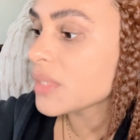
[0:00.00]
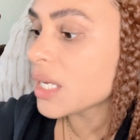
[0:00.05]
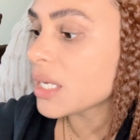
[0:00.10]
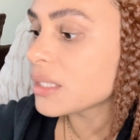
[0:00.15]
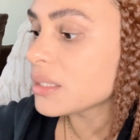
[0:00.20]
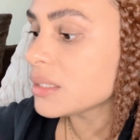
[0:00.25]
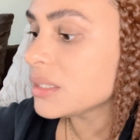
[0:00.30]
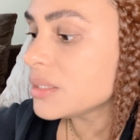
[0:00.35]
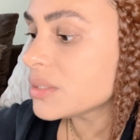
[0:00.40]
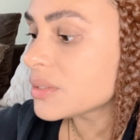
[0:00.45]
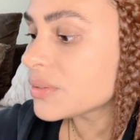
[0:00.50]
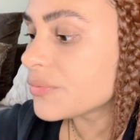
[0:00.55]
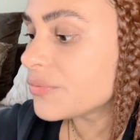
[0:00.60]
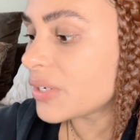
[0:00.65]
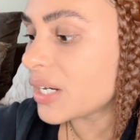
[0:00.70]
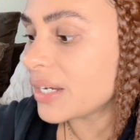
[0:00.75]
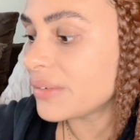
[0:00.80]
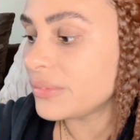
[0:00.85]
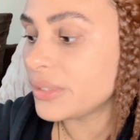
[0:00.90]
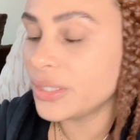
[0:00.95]
at least
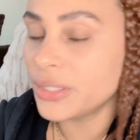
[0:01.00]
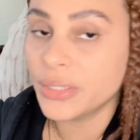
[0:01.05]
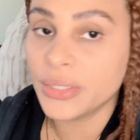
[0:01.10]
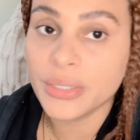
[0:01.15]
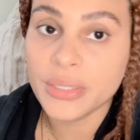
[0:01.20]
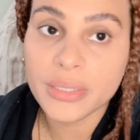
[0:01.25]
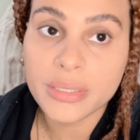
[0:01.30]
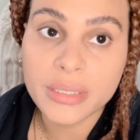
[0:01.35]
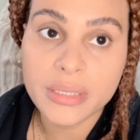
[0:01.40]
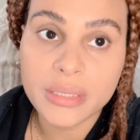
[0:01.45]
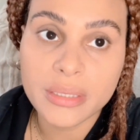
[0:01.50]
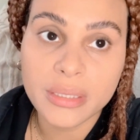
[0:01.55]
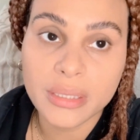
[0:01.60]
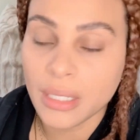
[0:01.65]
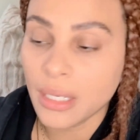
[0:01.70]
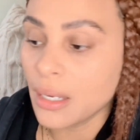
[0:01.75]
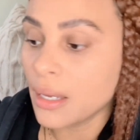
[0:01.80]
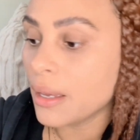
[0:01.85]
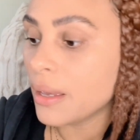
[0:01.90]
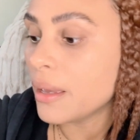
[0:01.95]
5 years.
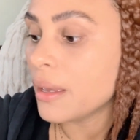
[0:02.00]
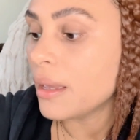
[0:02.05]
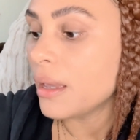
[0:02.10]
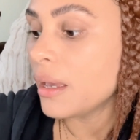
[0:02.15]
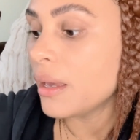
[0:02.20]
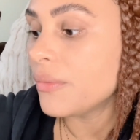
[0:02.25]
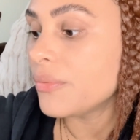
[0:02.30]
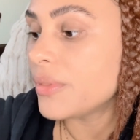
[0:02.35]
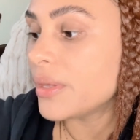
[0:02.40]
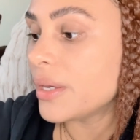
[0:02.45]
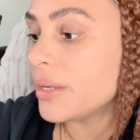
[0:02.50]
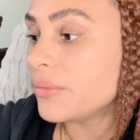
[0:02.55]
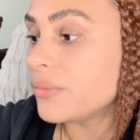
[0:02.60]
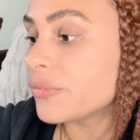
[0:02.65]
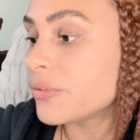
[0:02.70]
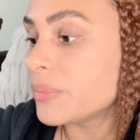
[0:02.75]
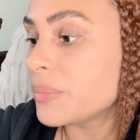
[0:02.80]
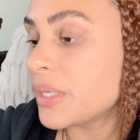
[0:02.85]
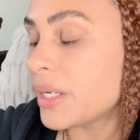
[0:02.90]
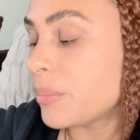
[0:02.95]
And then
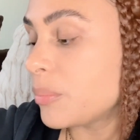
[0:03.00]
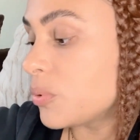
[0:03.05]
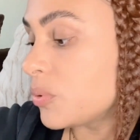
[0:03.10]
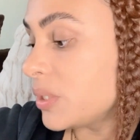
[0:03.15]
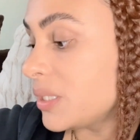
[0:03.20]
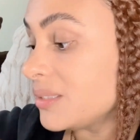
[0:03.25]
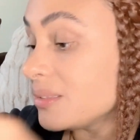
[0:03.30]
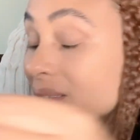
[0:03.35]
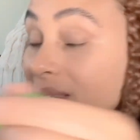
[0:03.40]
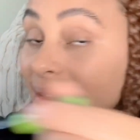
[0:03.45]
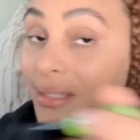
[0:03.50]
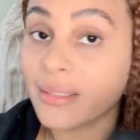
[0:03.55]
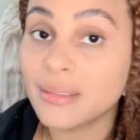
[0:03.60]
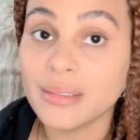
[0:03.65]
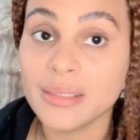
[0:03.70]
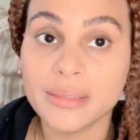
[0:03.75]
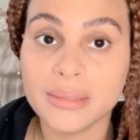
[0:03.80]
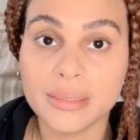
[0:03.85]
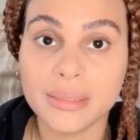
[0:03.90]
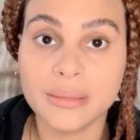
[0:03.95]
from that point, sell
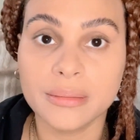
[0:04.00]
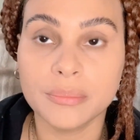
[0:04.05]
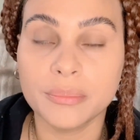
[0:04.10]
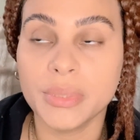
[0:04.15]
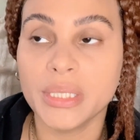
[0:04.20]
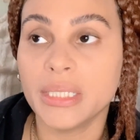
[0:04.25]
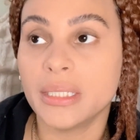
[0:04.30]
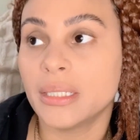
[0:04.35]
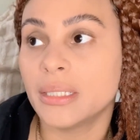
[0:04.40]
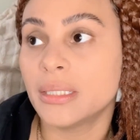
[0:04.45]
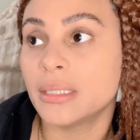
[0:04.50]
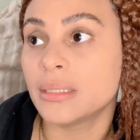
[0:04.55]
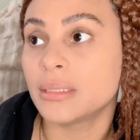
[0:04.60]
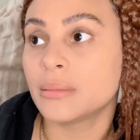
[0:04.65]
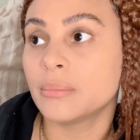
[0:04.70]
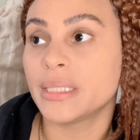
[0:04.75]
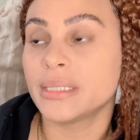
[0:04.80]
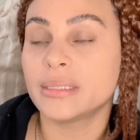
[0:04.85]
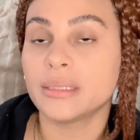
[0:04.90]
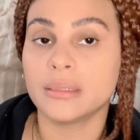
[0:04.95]
it, because
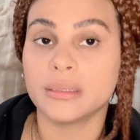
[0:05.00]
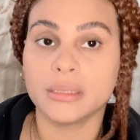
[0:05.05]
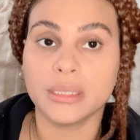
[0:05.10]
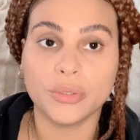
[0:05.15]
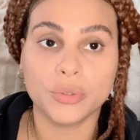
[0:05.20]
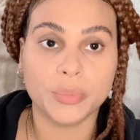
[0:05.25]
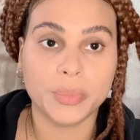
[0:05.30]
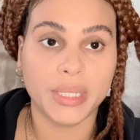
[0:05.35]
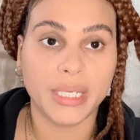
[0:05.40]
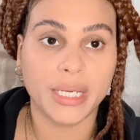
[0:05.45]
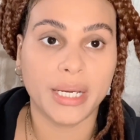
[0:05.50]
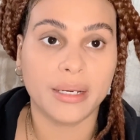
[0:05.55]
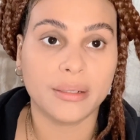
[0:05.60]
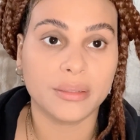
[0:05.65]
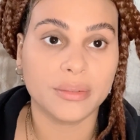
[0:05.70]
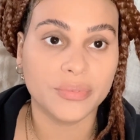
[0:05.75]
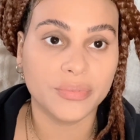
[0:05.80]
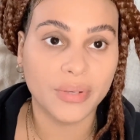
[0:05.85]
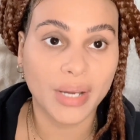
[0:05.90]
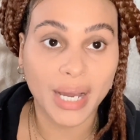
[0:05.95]
my son, he'll be out
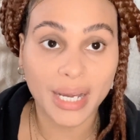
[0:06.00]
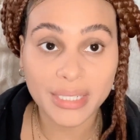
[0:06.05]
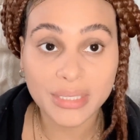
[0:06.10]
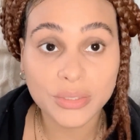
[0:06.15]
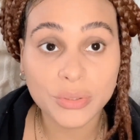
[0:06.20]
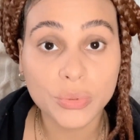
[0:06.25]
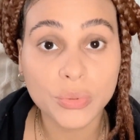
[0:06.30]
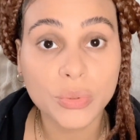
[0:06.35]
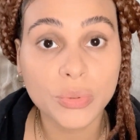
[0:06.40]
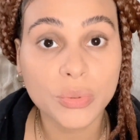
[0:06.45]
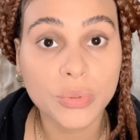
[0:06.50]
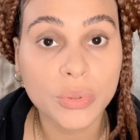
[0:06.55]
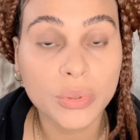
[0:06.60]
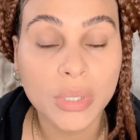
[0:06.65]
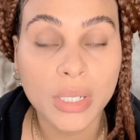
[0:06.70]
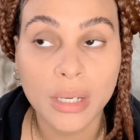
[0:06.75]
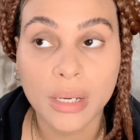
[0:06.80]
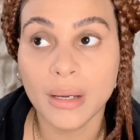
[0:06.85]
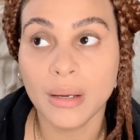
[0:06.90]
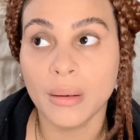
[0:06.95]
of high school
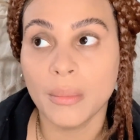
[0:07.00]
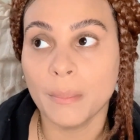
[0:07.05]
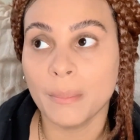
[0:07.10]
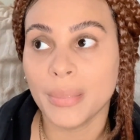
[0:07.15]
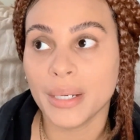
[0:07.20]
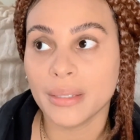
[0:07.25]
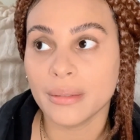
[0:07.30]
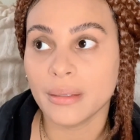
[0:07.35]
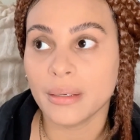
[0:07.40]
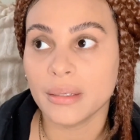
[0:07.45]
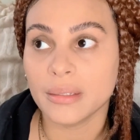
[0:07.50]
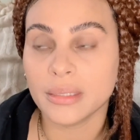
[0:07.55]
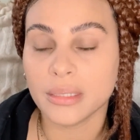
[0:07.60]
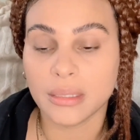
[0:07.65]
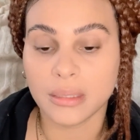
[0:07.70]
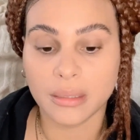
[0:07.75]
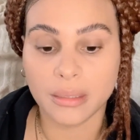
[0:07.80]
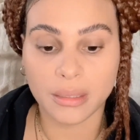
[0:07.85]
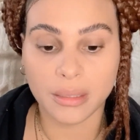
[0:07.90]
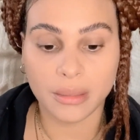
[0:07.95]
by that
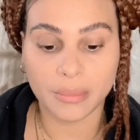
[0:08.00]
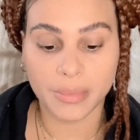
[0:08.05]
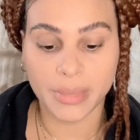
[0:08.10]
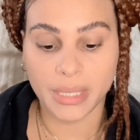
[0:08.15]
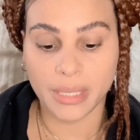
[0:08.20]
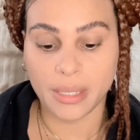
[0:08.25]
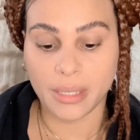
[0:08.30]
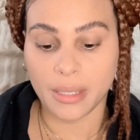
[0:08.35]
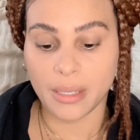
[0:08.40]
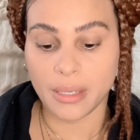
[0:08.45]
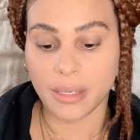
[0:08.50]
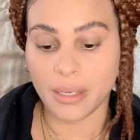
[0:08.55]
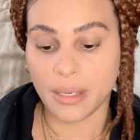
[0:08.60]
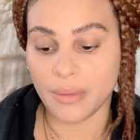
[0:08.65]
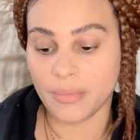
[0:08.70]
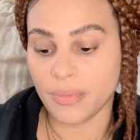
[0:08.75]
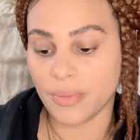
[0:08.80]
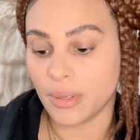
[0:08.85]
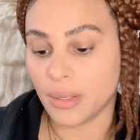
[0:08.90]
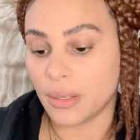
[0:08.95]
time.
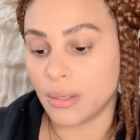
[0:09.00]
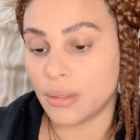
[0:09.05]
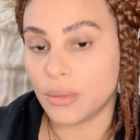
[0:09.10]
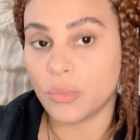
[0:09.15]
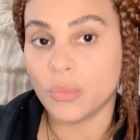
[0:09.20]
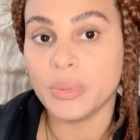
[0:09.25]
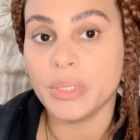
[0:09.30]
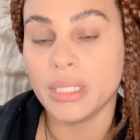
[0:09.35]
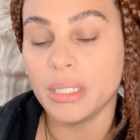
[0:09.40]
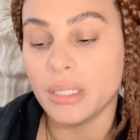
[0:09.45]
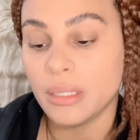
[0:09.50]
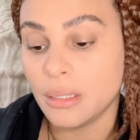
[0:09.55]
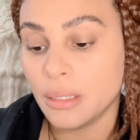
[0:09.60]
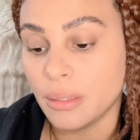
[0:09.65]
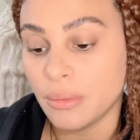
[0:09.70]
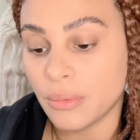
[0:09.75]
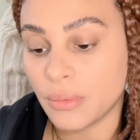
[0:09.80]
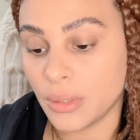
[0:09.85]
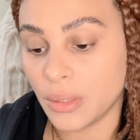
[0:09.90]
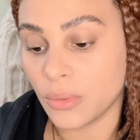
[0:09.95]
And then we
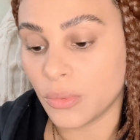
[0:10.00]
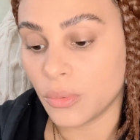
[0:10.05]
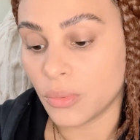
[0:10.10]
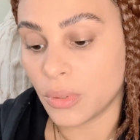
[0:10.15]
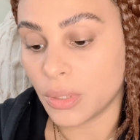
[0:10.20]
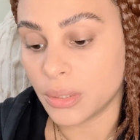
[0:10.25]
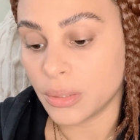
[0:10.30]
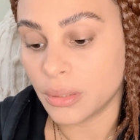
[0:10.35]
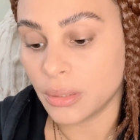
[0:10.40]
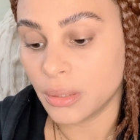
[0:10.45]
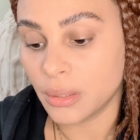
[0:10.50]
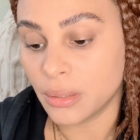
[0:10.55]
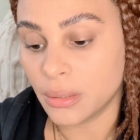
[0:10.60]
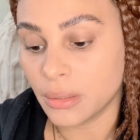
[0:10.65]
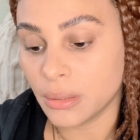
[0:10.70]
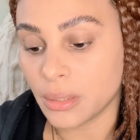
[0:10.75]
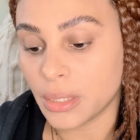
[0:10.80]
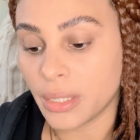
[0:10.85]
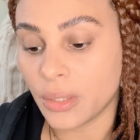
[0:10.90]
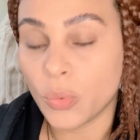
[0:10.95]
can think on
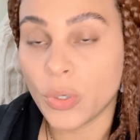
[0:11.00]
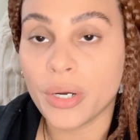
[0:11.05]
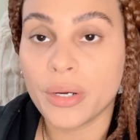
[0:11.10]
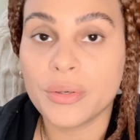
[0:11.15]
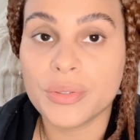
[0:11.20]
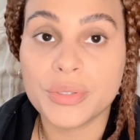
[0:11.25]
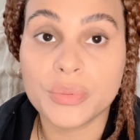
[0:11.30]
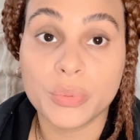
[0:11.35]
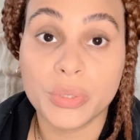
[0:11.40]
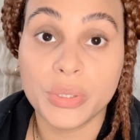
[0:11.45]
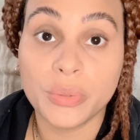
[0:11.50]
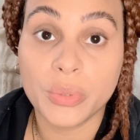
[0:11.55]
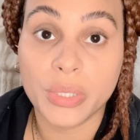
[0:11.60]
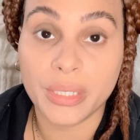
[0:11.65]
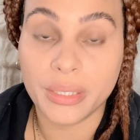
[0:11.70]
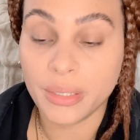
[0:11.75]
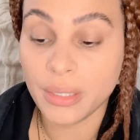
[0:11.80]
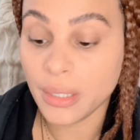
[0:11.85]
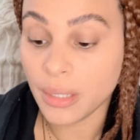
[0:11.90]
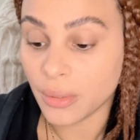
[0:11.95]
like where else we want
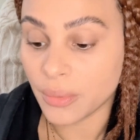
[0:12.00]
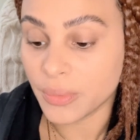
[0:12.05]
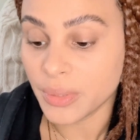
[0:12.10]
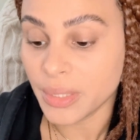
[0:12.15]
to go.